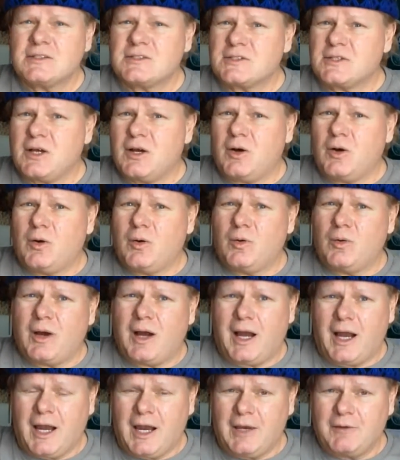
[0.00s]

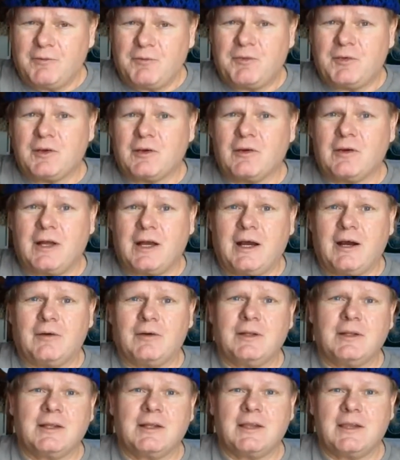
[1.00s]
So I figured
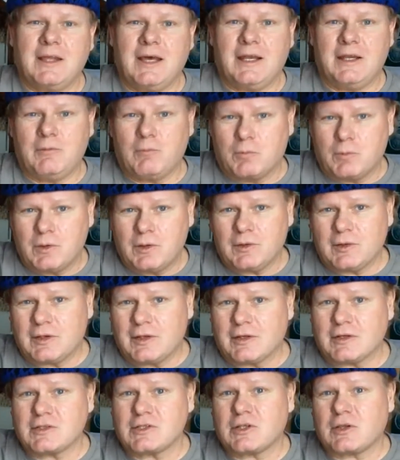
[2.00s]
out that
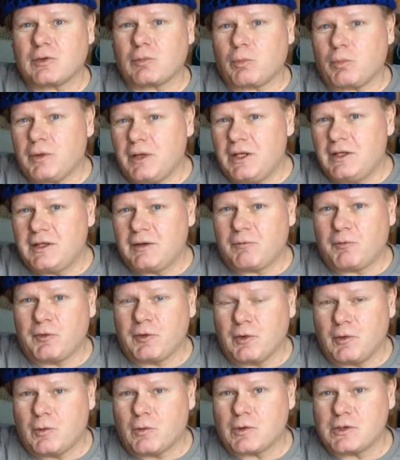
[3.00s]
really there's 3
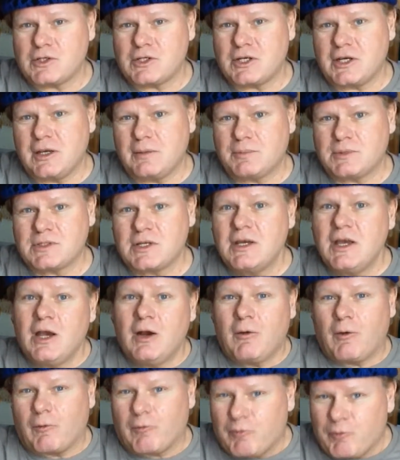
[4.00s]
different chord shapes
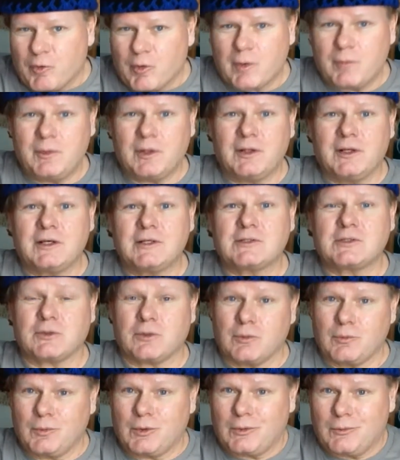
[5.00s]
or formulas
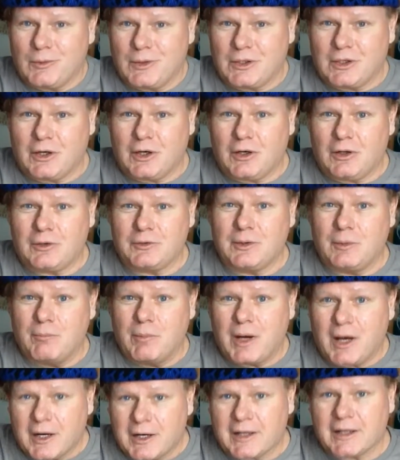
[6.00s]
or what we call
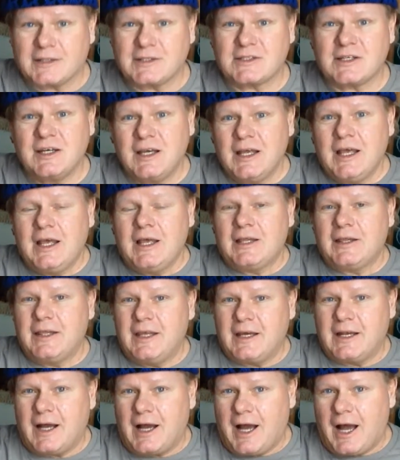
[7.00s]
mnemonics
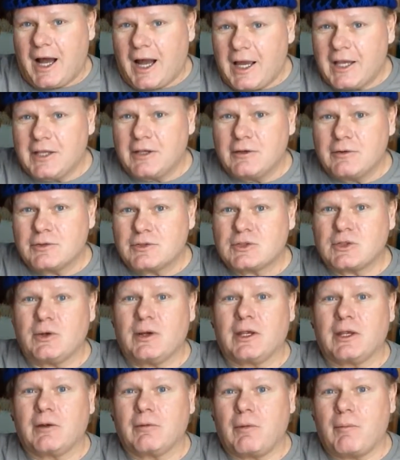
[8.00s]
that I use
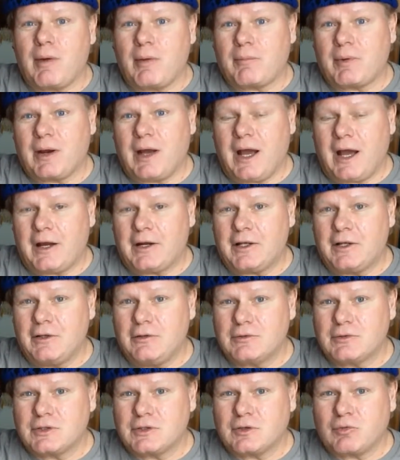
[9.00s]
so I can remember how to
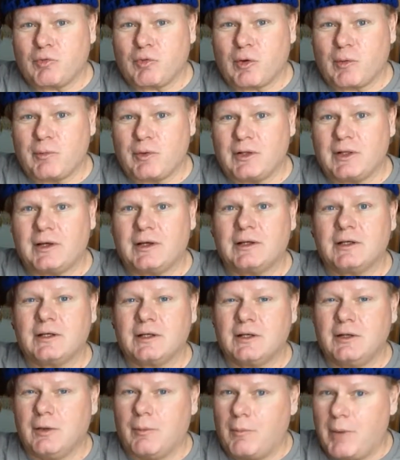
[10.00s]
use this formula
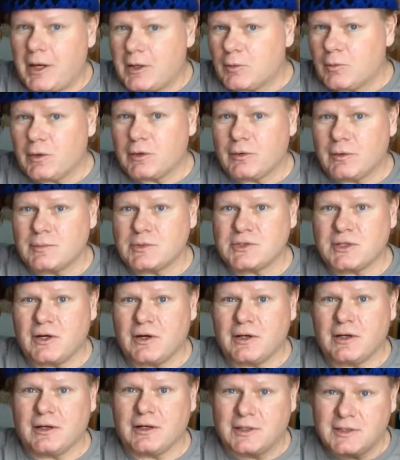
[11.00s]
no matter whether I'm
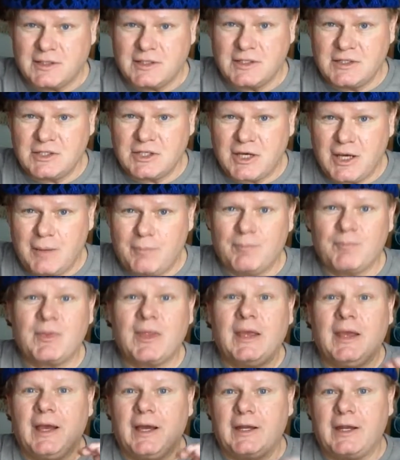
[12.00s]
starting on a D shape,
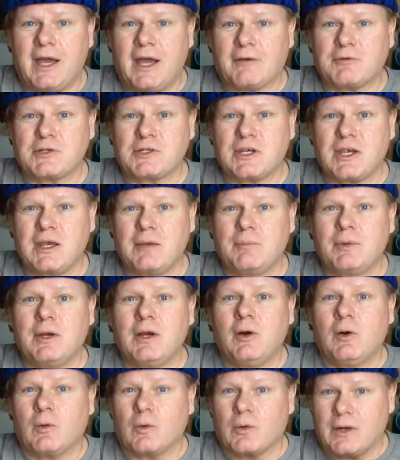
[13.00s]
an F shape,
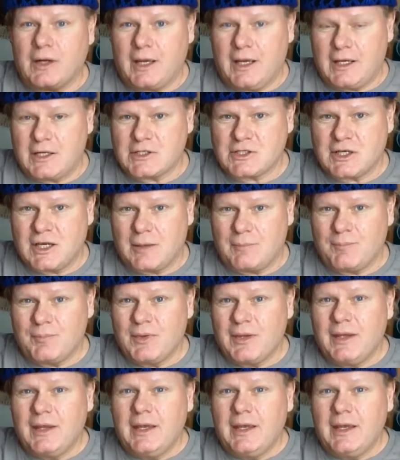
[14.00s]
or an A shape.